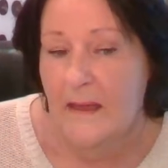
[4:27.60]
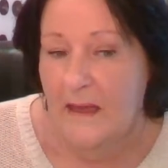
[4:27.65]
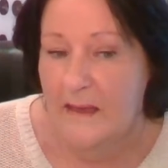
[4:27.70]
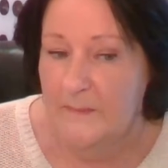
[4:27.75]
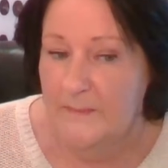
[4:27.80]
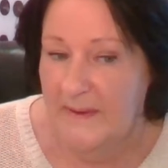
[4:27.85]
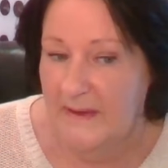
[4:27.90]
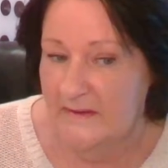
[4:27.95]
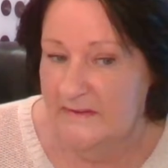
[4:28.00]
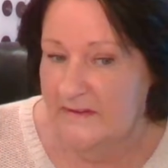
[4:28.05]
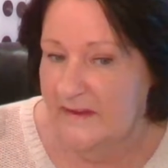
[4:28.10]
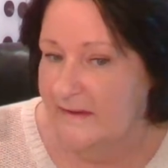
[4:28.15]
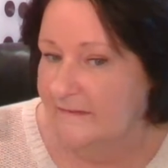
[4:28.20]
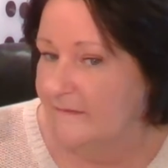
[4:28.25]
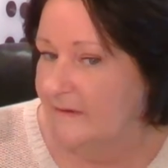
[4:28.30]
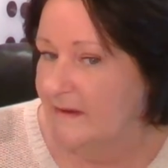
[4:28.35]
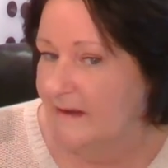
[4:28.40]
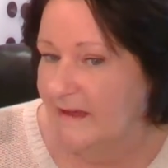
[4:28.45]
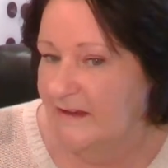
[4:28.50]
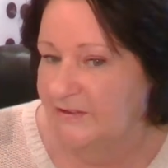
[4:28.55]
about a
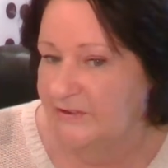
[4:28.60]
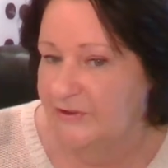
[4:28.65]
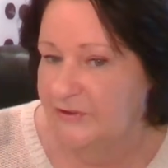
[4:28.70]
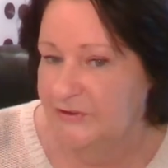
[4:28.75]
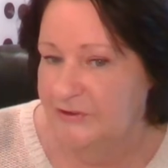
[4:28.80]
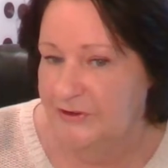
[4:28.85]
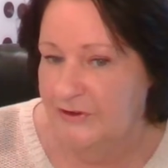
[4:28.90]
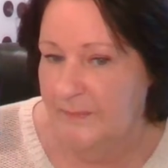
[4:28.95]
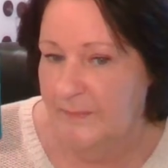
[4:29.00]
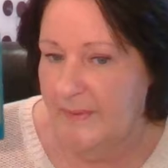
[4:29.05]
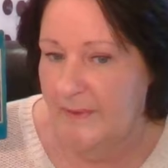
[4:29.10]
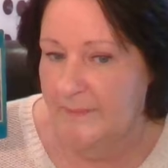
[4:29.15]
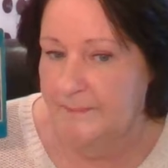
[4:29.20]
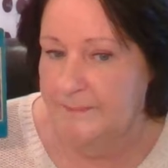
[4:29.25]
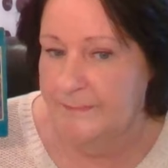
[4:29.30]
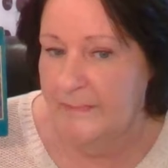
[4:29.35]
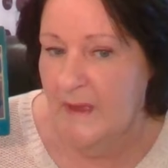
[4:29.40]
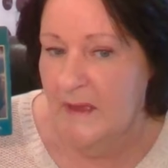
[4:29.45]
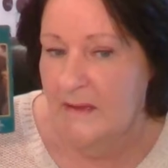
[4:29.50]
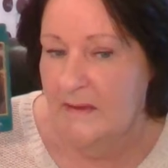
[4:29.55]
relationship,
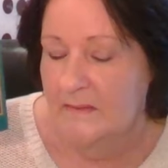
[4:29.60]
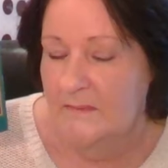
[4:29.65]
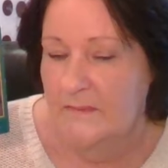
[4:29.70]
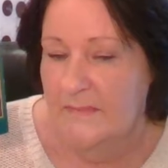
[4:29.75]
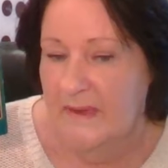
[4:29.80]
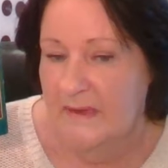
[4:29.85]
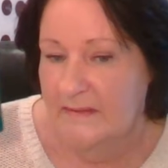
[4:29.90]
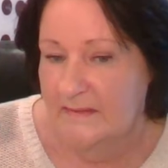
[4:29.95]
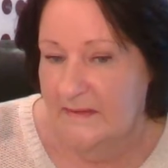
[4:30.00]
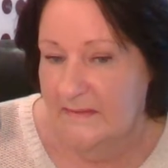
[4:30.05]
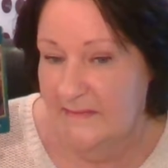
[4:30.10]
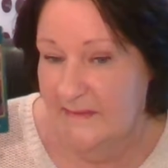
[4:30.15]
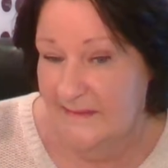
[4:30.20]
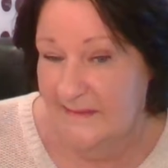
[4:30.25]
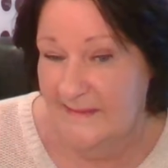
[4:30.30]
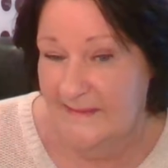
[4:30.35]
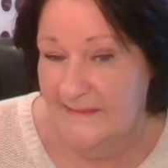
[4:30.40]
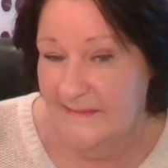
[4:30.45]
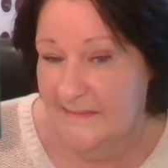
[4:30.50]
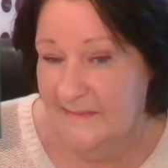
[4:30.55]
being that
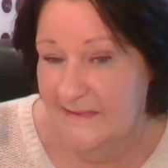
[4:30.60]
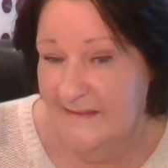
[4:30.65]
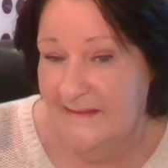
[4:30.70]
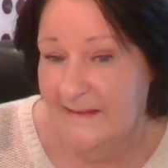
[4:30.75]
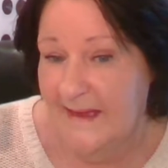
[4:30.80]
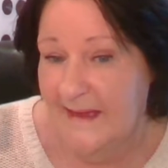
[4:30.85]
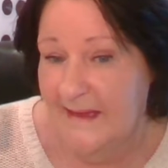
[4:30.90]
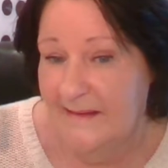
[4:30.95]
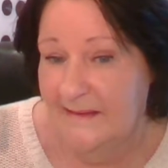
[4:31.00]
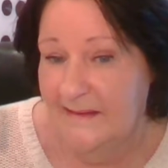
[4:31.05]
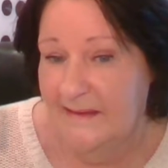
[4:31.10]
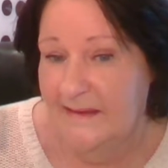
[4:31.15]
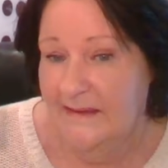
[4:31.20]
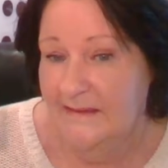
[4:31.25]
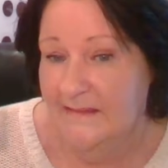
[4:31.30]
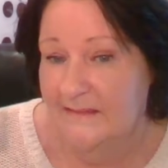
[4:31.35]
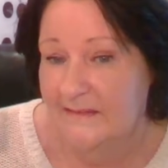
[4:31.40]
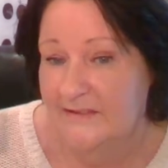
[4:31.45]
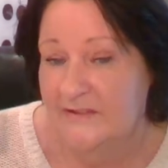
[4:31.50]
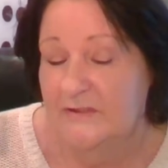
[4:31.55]
this card
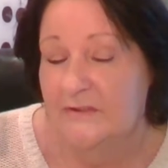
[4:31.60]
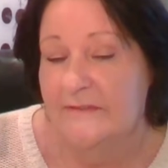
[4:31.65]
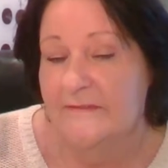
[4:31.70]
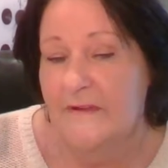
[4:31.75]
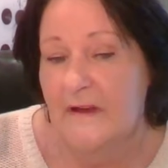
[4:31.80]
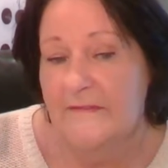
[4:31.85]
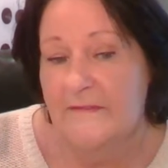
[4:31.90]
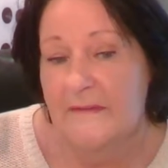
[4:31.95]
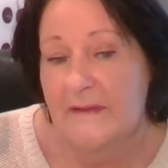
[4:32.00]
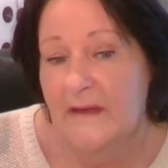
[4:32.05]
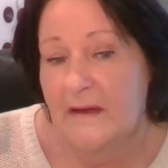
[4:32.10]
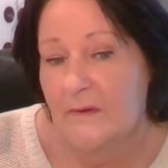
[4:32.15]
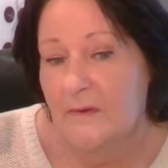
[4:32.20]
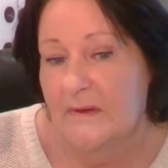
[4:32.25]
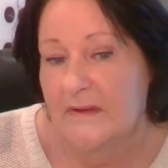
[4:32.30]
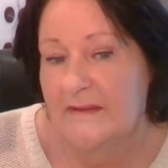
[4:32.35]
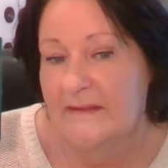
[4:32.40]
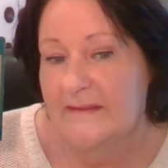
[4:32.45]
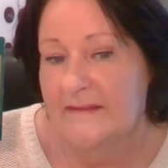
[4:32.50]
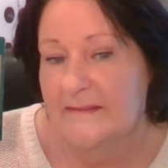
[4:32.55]
here, the 2 of Raphael,
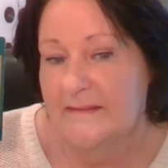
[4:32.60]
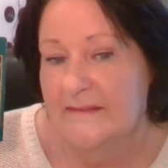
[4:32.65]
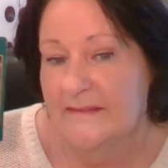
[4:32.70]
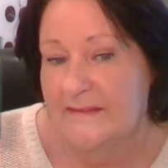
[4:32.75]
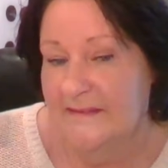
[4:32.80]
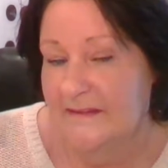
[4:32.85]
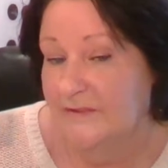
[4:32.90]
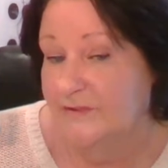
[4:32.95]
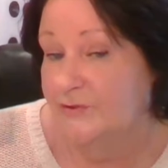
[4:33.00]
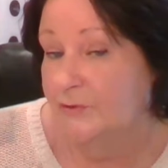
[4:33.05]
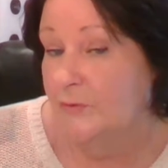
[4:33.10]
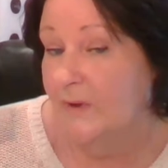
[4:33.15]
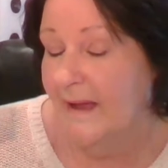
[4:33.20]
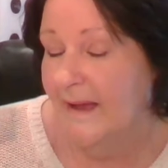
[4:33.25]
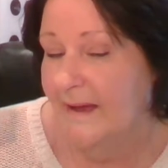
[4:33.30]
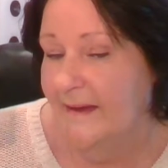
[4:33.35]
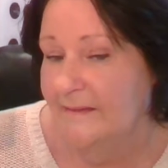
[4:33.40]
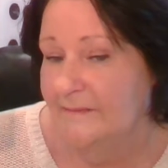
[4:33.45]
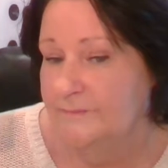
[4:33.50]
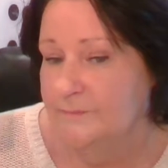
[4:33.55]
is the central
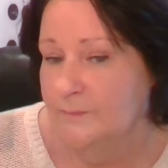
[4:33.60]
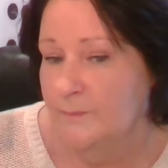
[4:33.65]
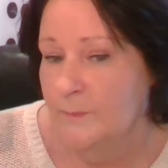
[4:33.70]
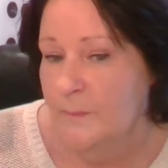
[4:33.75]
card.